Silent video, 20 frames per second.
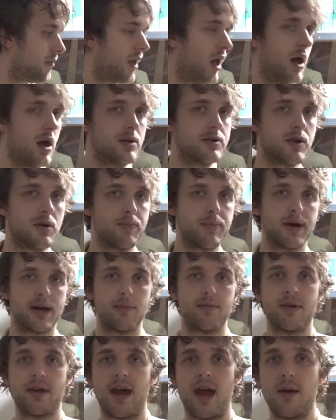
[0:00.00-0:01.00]
Uh, so I'll pick
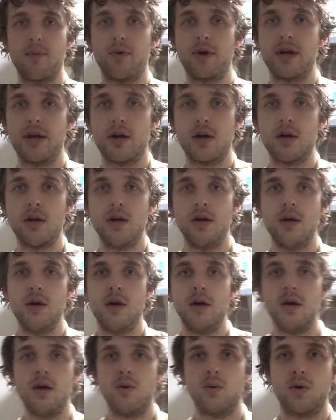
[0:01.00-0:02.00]
up the camera here,
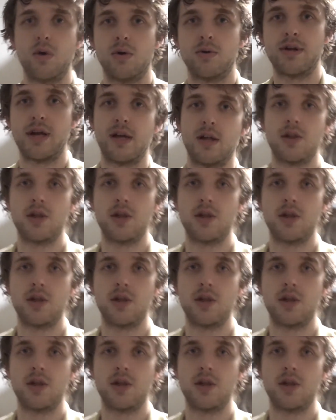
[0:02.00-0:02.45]
we'll go take a